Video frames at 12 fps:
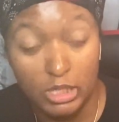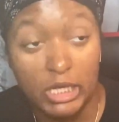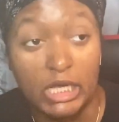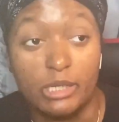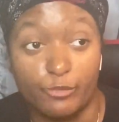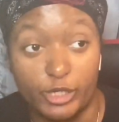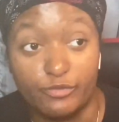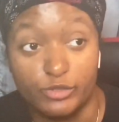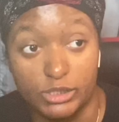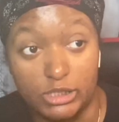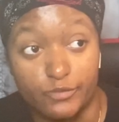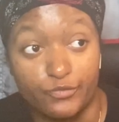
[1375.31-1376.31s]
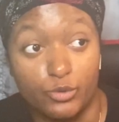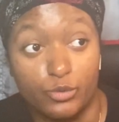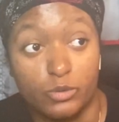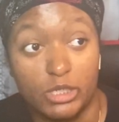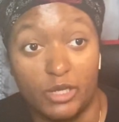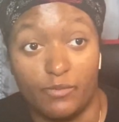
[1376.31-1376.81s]
And I'm ready for season
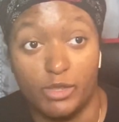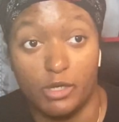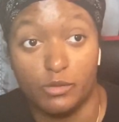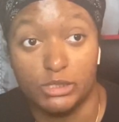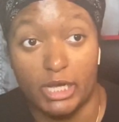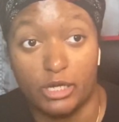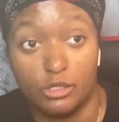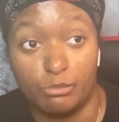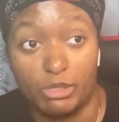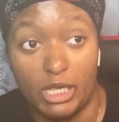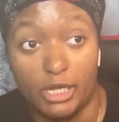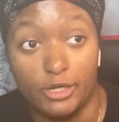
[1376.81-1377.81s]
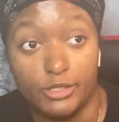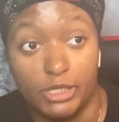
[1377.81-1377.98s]
4, even though it's not going to be aired